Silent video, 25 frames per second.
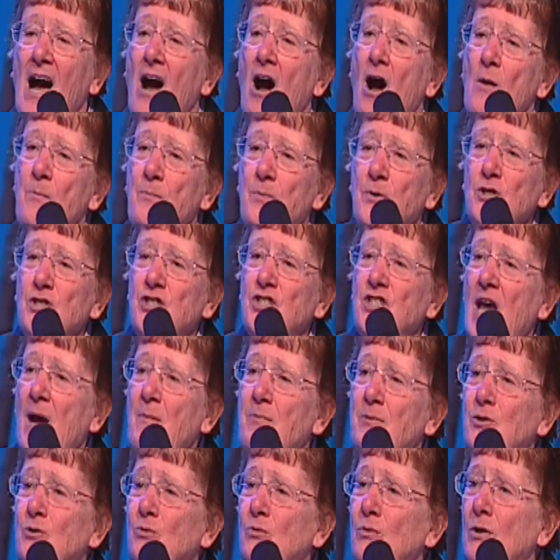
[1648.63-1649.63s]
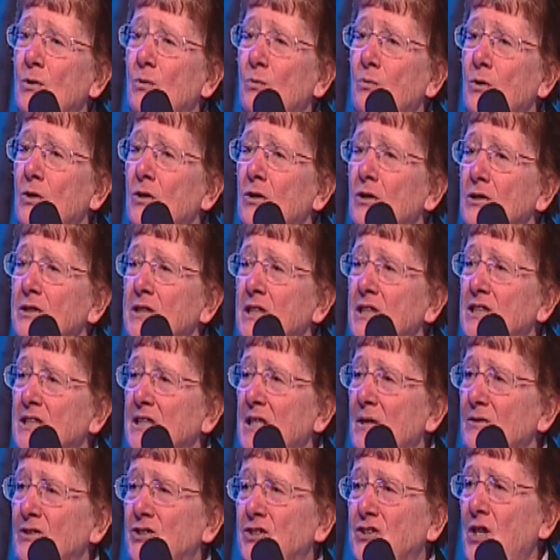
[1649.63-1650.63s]
our perceptual world
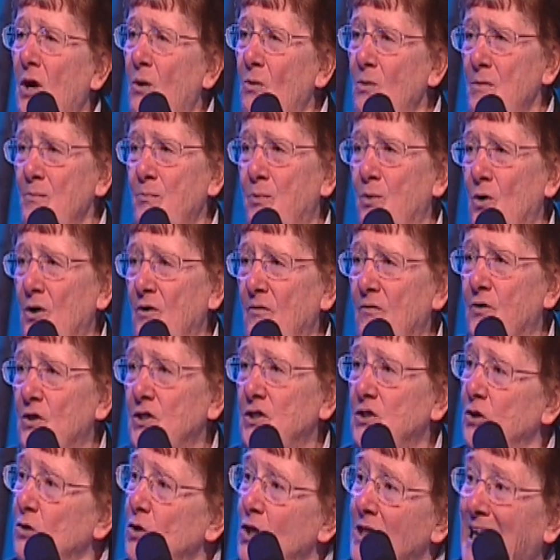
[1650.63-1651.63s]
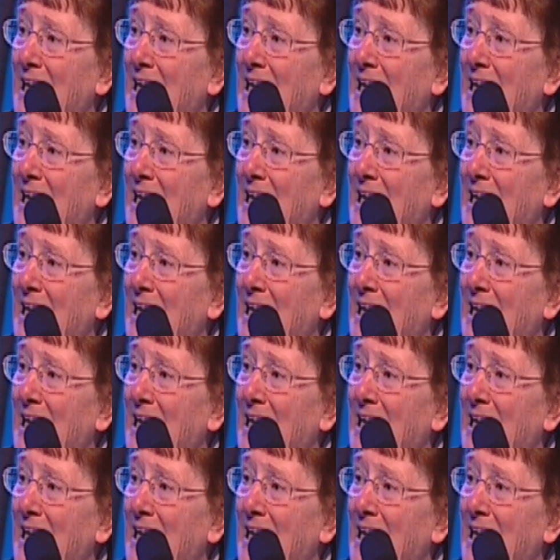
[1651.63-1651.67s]
is so important for us to